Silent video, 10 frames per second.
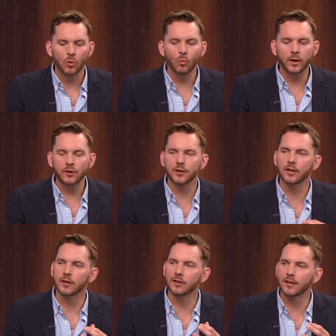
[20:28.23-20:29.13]
when you're in
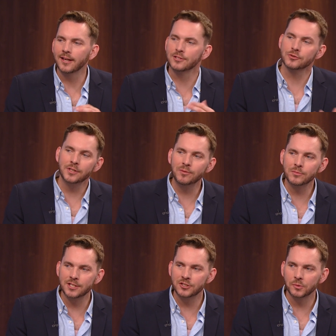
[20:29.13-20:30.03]
an
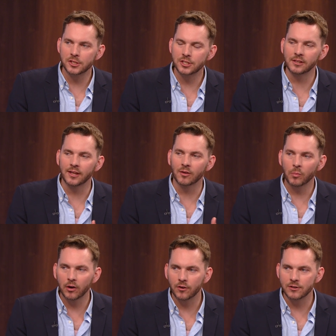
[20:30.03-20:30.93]
extreme situation like
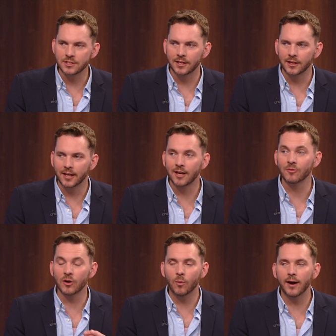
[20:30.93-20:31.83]
park cruising, it
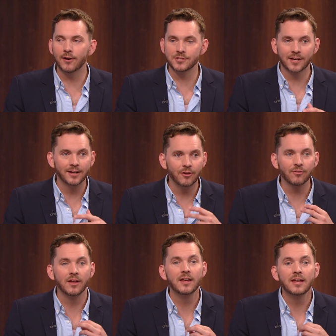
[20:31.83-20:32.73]
requires a kind
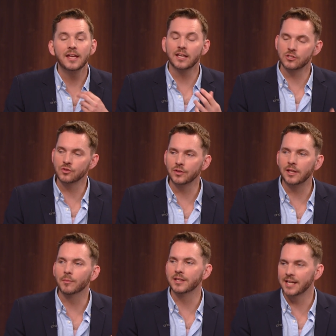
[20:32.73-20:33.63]
of
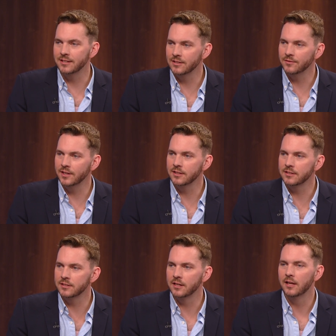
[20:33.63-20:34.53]
extreme
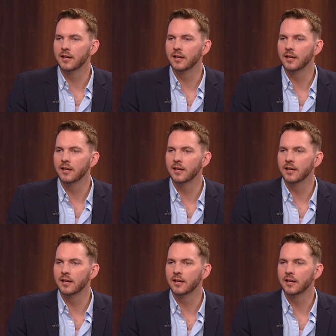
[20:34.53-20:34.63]
attentiveness.